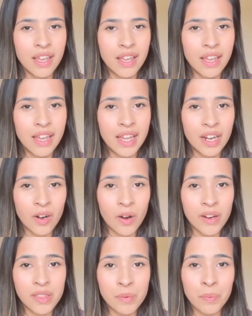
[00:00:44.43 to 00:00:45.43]
and
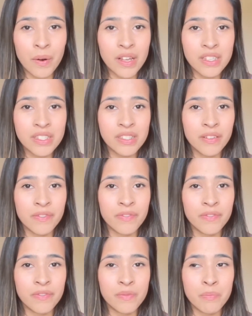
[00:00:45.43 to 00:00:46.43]
are in the process of
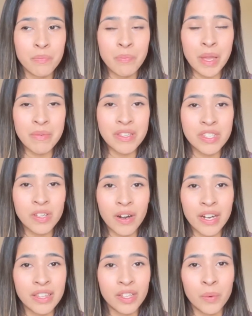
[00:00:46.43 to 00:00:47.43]
maybe
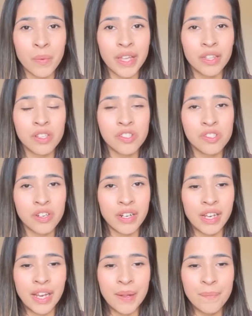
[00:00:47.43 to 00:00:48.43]
starting their weight loss
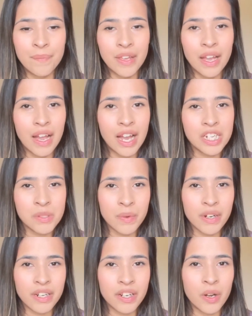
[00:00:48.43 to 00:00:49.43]
journey. I just
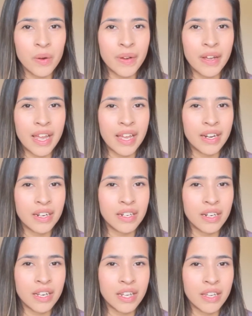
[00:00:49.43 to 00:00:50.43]
wanted to go ahead
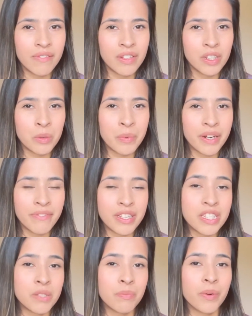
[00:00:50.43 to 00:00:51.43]
and give a little bit of
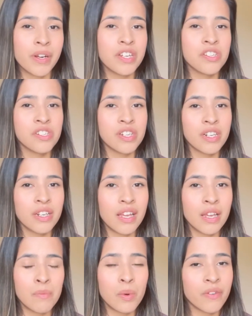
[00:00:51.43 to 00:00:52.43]
inspiration
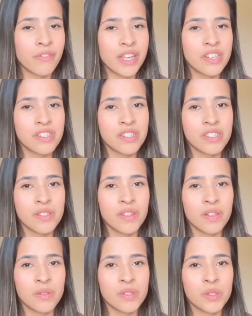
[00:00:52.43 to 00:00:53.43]
and motivation to
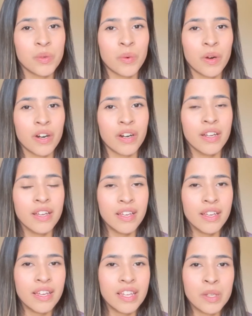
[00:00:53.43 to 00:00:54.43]
those who are
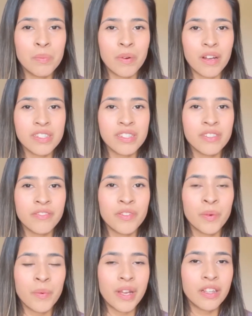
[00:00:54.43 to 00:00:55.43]
in the process of
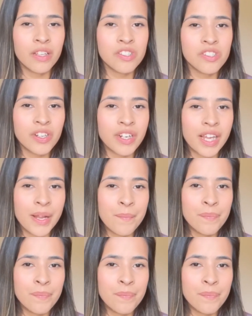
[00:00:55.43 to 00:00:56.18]
their weight loss journey.